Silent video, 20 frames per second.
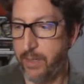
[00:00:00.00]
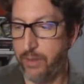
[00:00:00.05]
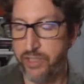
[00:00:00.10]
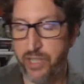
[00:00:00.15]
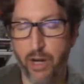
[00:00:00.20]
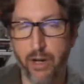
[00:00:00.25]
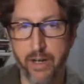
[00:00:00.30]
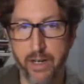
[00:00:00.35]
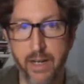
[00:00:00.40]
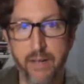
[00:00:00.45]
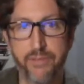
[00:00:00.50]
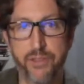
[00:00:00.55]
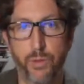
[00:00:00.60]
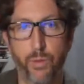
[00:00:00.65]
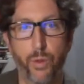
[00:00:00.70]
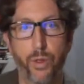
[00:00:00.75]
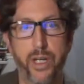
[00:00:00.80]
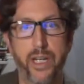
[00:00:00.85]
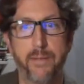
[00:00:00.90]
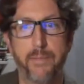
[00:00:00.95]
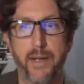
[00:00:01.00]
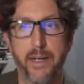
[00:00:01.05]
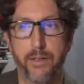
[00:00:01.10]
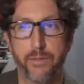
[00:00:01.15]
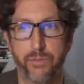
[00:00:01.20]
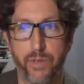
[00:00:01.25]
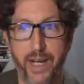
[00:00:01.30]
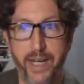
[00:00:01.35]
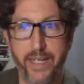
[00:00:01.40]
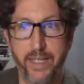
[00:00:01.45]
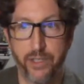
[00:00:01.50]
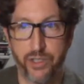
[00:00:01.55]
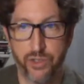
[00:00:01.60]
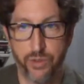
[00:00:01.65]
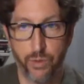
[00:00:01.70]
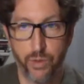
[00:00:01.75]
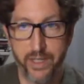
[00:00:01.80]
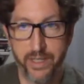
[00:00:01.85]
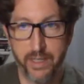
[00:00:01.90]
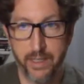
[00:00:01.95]
you know, it's hard enough to worry about writing
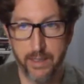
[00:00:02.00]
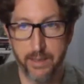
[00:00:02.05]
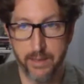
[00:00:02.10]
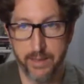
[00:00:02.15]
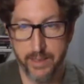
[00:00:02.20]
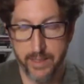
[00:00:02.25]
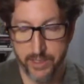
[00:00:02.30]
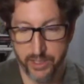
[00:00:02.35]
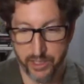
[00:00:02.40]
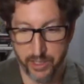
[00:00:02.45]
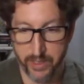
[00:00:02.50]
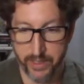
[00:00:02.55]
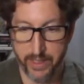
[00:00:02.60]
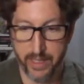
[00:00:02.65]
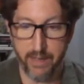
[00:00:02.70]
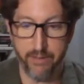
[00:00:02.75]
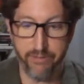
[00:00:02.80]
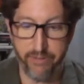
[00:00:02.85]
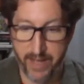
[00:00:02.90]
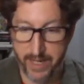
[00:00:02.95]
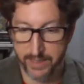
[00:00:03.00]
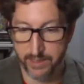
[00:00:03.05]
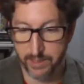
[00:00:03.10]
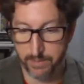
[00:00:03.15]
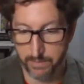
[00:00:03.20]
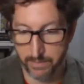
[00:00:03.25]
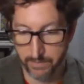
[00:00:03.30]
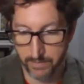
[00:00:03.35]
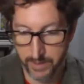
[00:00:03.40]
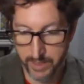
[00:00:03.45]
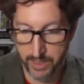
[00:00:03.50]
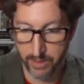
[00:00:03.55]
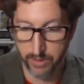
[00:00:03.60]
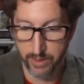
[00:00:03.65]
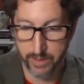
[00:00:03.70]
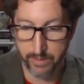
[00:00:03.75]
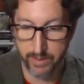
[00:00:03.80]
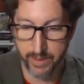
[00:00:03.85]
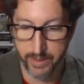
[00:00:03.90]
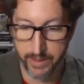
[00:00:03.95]
a story that is going to affect,
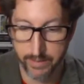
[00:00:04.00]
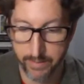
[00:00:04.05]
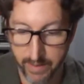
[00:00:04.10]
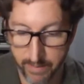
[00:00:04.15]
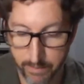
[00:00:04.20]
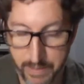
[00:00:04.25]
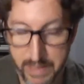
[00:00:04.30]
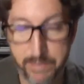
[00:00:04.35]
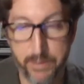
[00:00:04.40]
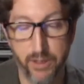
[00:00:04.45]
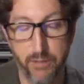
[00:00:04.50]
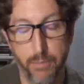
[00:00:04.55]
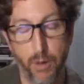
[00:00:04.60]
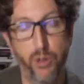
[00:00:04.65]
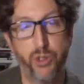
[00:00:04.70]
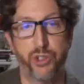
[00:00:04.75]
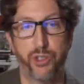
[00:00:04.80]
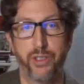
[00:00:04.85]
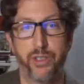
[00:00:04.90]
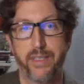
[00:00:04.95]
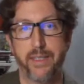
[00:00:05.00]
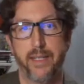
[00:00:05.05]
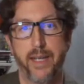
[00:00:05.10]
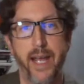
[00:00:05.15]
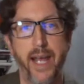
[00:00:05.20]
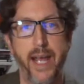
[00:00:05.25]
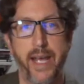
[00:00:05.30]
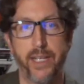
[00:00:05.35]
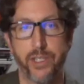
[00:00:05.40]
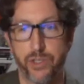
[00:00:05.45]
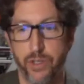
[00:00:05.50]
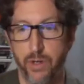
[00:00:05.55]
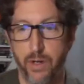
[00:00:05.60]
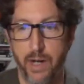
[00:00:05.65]
you know, people emotionally today.